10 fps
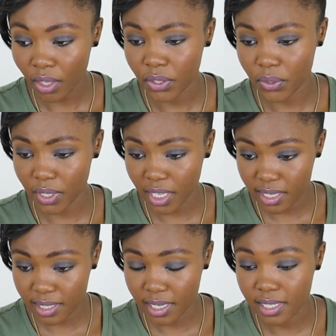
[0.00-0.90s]
You
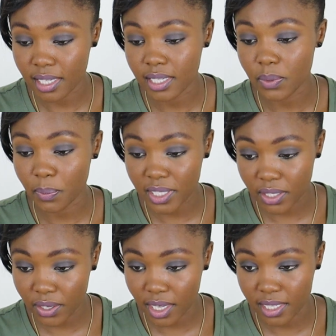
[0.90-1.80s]
hear a sentence.
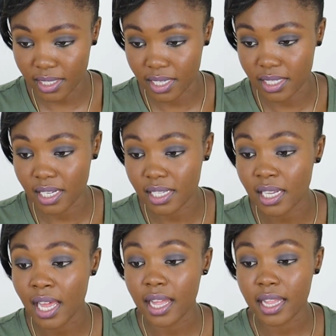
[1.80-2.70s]
Once you hear a
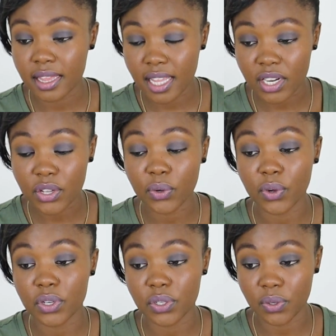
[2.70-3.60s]
sentence, then you're
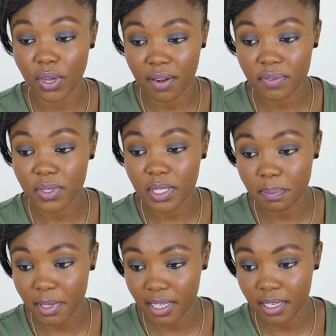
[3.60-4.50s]
going to have to
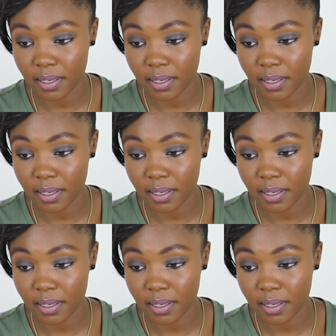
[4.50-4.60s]
speak.